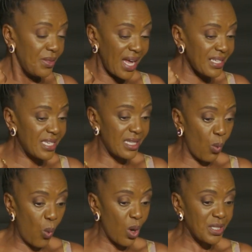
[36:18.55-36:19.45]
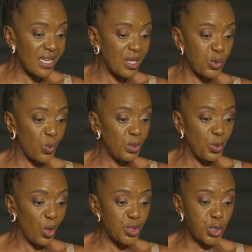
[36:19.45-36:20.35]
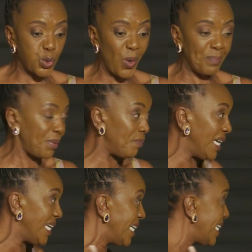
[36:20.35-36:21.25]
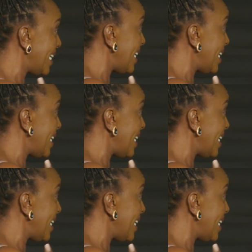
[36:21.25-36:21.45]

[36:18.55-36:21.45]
that the waters will not sweep me.